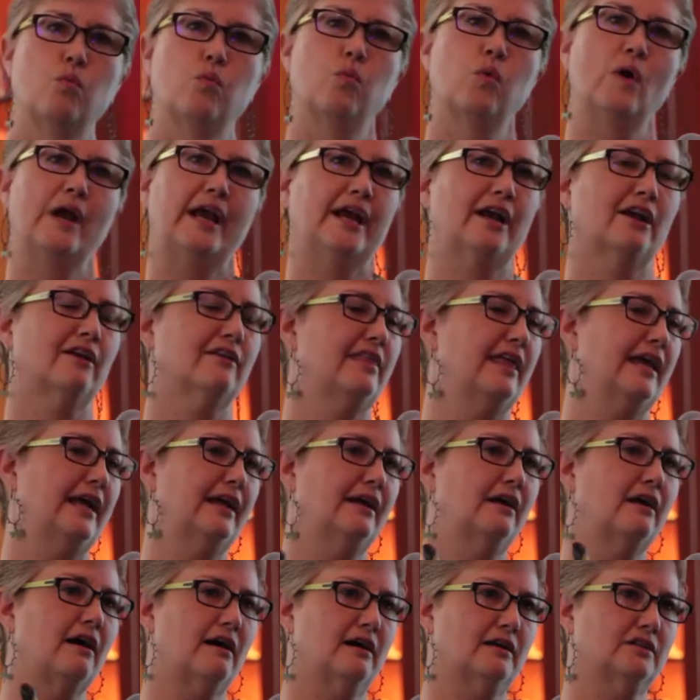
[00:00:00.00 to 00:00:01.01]
where they
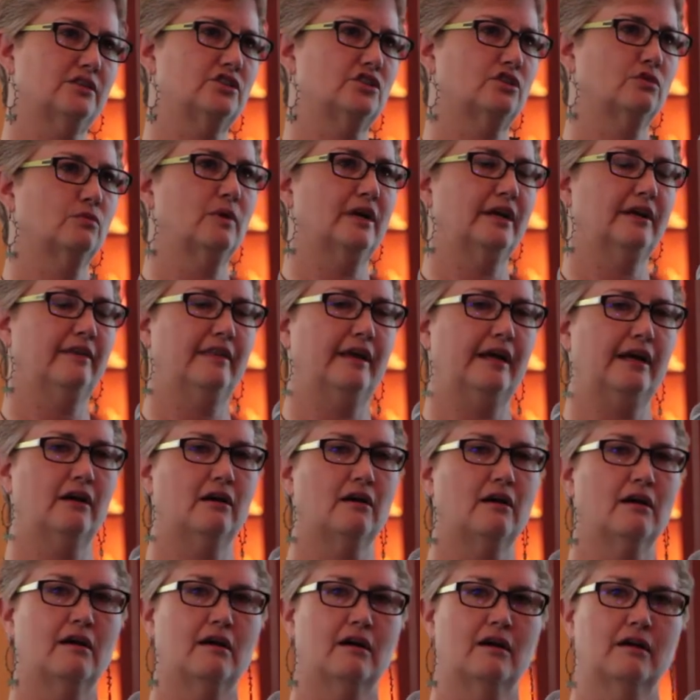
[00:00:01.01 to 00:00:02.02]
got to where they
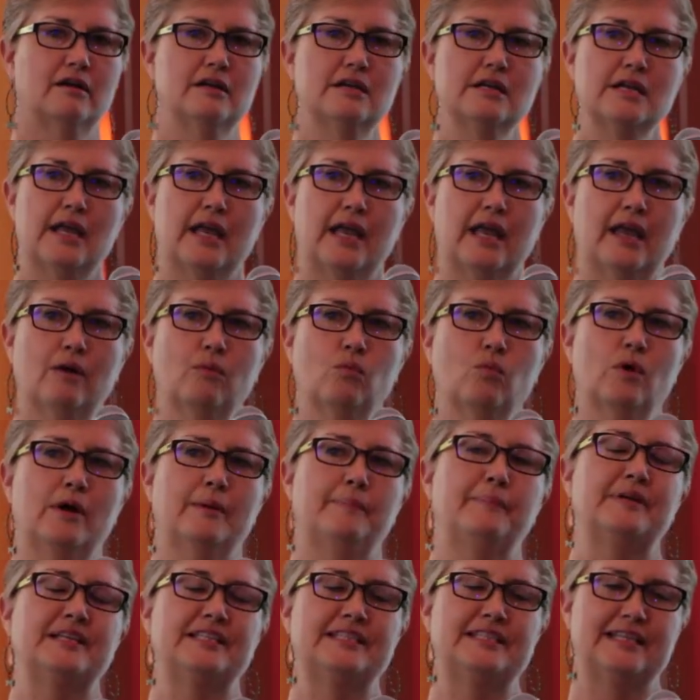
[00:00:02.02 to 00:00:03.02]
are and
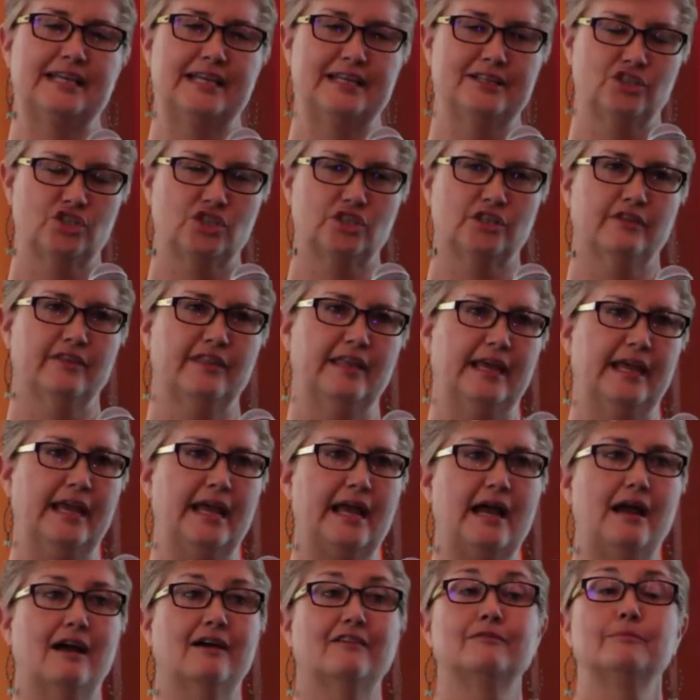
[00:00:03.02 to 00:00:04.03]
what potential they
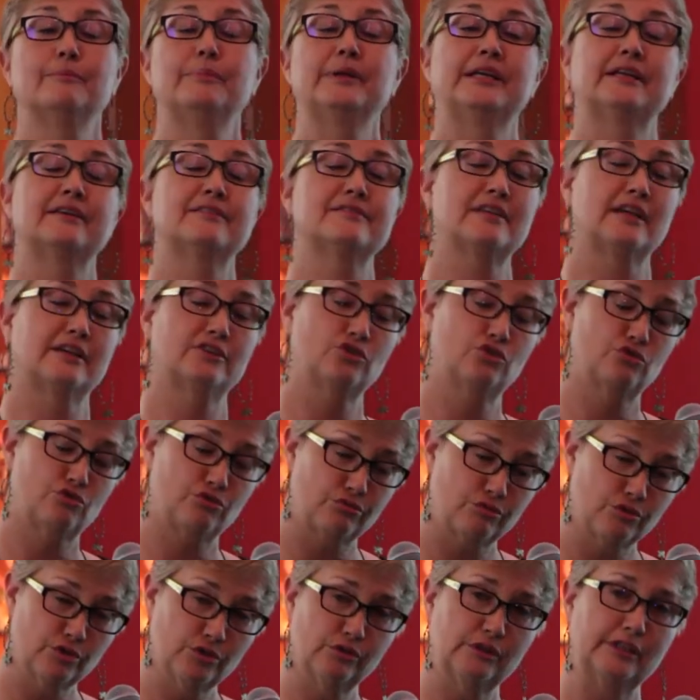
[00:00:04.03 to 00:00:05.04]
have because I
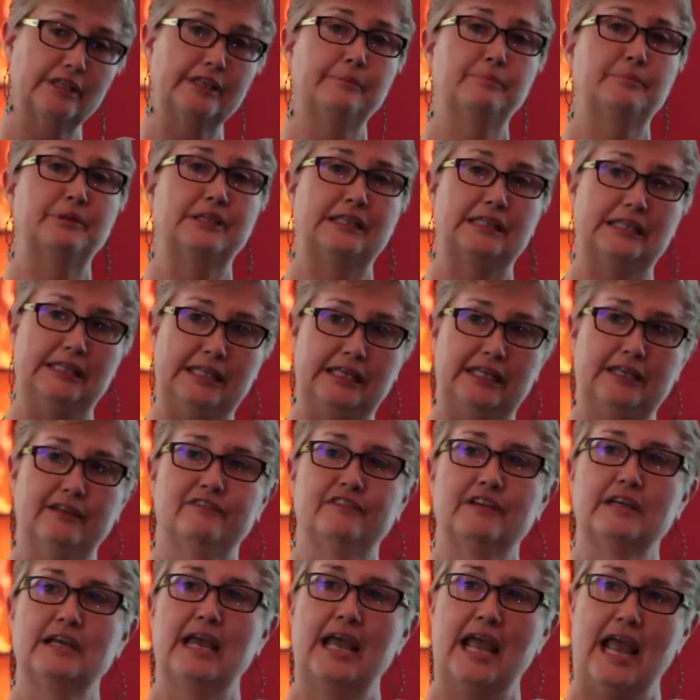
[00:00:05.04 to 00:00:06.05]
truly
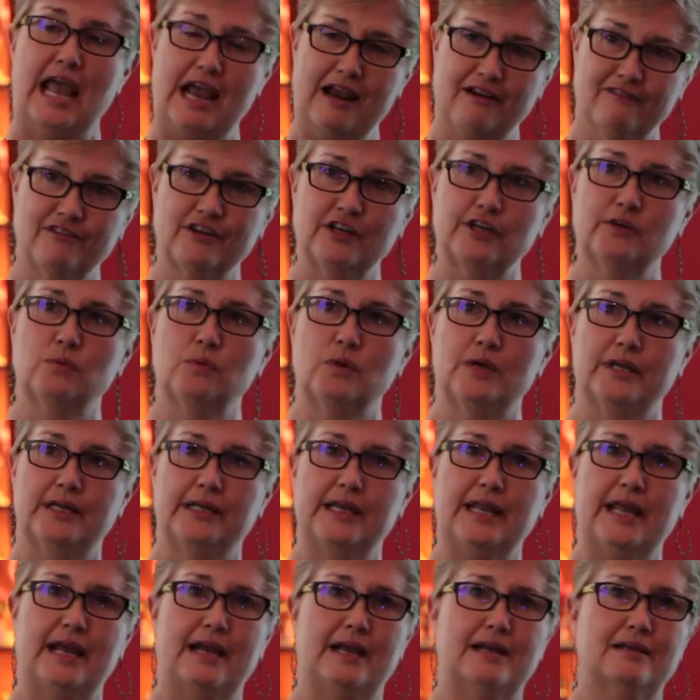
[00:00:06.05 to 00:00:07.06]
believe
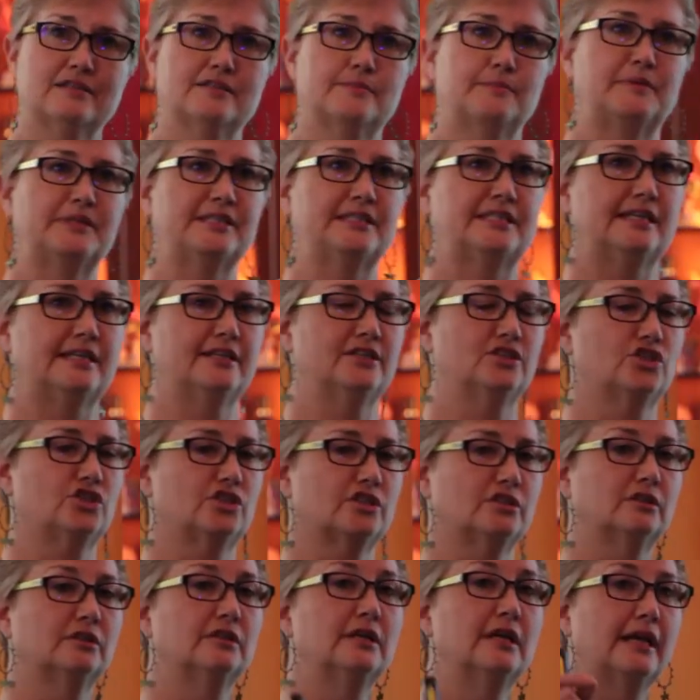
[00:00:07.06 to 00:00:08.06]
everyone has
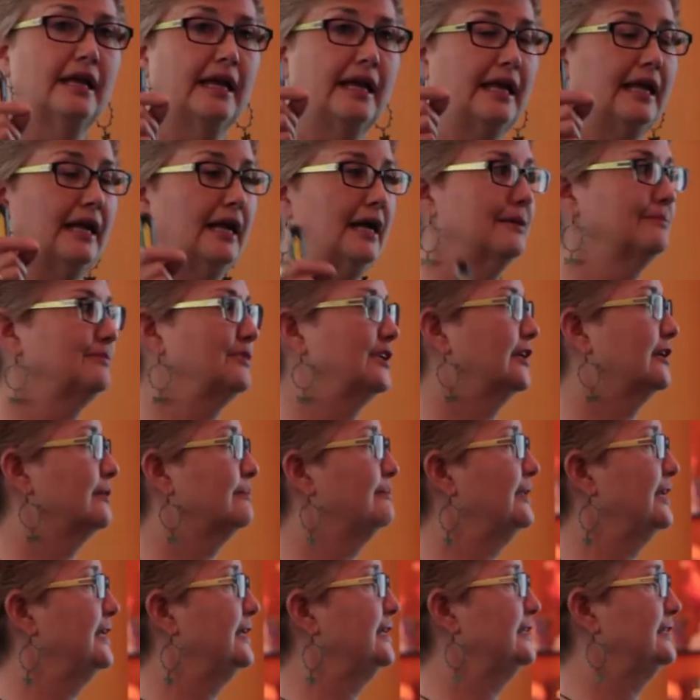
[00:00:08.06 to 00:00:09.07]
potential and I'm
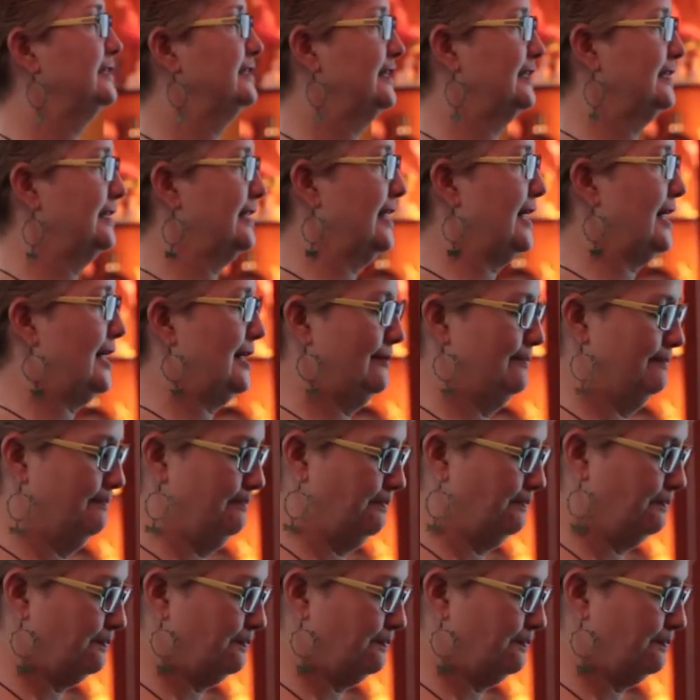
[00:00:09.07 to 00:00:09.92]
committed to that.